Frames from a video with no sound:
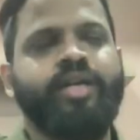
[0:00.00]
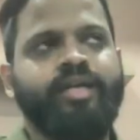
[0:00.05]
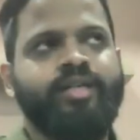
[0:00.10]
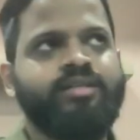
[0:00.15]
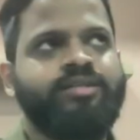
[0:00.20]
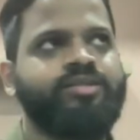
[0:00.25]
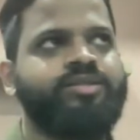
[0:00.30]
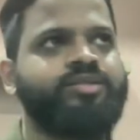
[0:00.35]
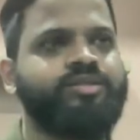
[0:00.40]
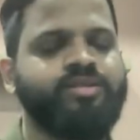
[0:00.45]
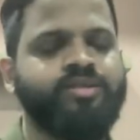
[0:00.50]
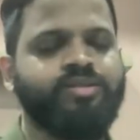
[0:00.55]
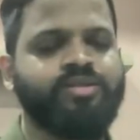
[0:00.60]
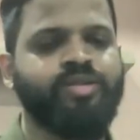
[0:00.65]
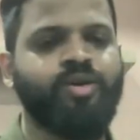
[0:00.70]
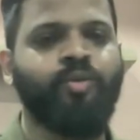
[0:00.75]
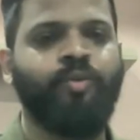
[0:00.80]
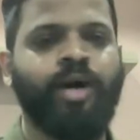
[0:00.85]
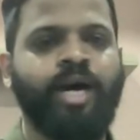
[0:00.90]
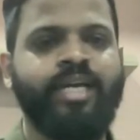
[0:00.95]
Okay.
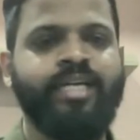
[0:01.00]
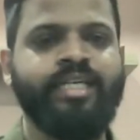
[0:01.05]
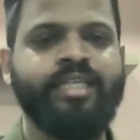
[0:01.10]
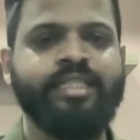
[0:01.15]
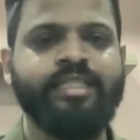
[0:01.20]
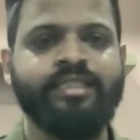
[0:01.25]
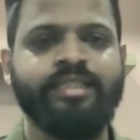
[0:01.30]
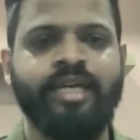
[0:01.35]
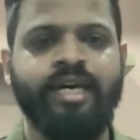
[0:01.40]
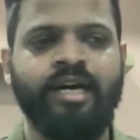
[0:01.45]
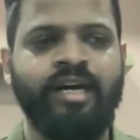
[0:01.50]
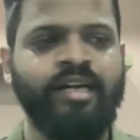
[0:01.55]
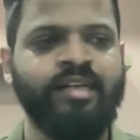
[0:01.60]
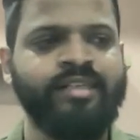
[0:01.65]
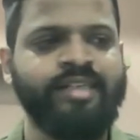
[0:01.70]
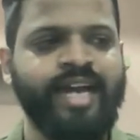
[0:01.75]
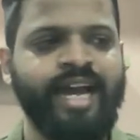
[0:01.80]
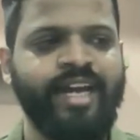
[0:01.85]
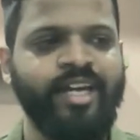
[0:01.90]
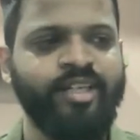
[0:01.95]
So one is
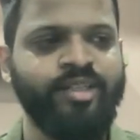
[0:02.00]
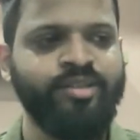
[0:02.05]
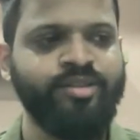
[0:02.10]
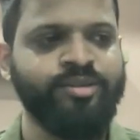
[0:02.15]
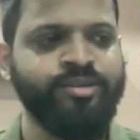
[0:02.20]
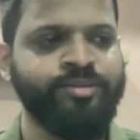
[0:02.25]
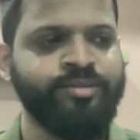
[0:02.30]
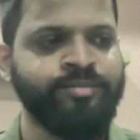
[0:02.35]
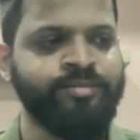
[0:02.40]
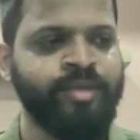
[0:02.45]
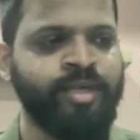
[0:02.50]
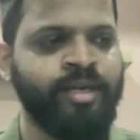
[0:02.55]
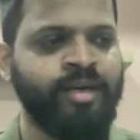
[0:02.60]
trying to